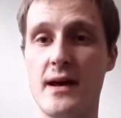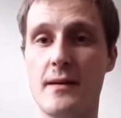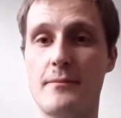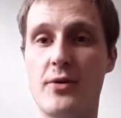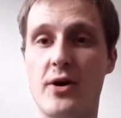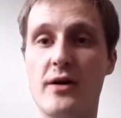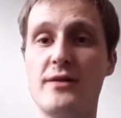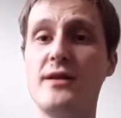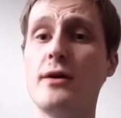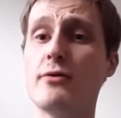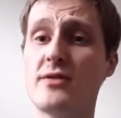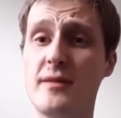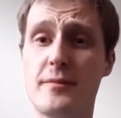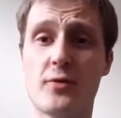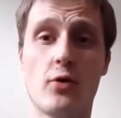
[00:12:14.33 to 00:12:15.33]
But
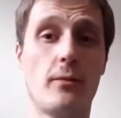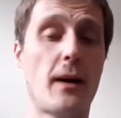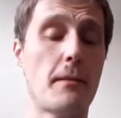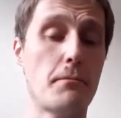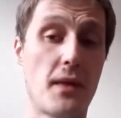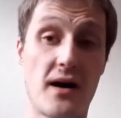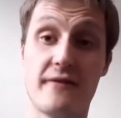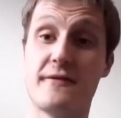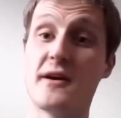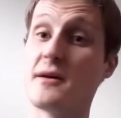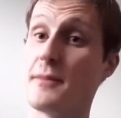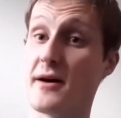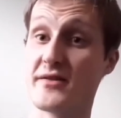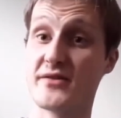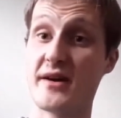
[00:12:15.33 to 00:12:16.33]
neurotypical men might think
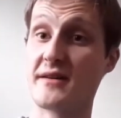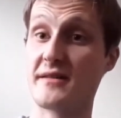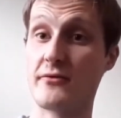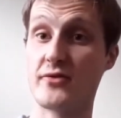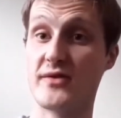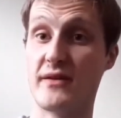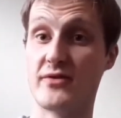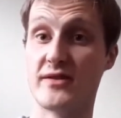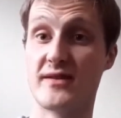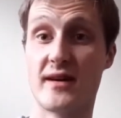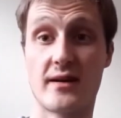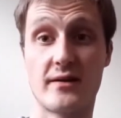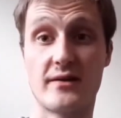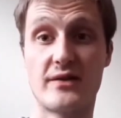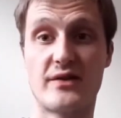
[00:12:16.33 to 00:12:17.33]
about sex every 7
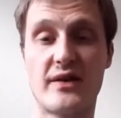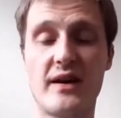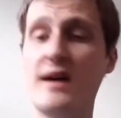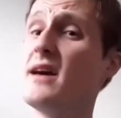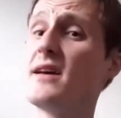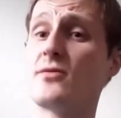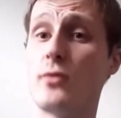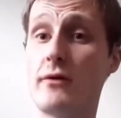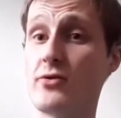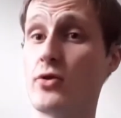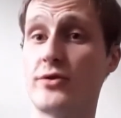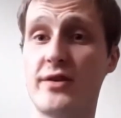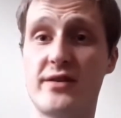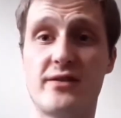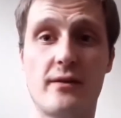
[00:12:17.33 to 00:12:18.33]
seconds. Here's what the
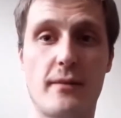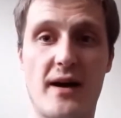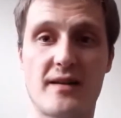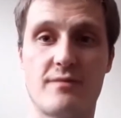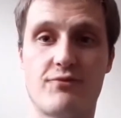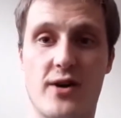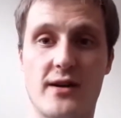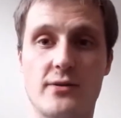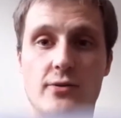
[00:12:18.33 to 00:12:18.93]
autistic man's brain